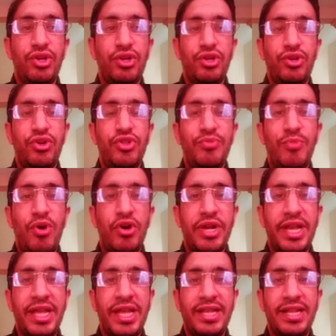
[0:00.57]
Good
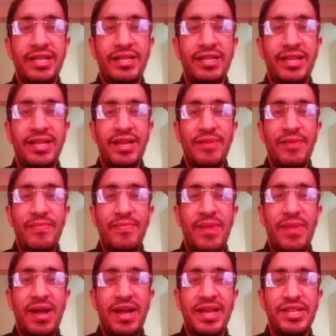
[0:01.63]
morning, my
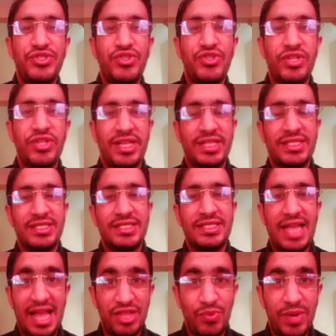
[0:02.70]
students, and
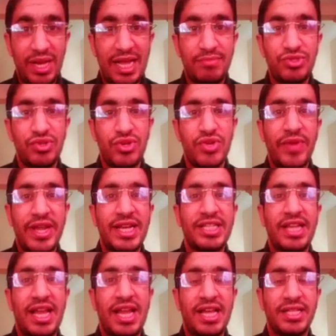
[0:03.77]
welcome to your English
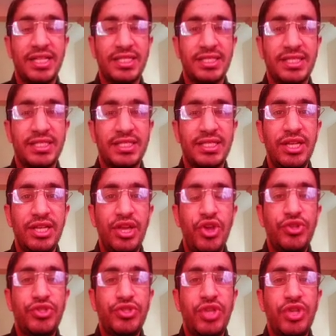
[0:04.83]
class. So,
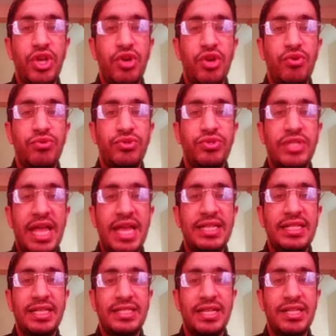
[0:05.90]
today's lesson
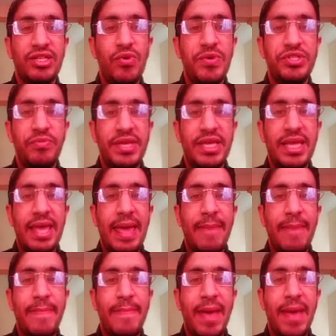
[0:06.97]
is going to be
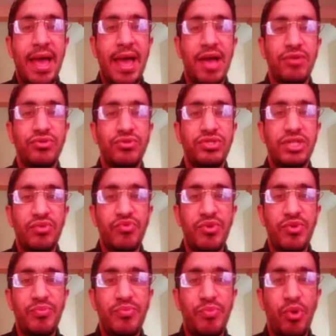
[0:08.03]
about reported
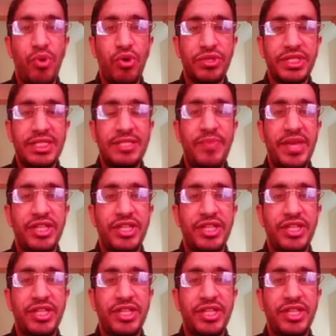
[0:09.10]
speech.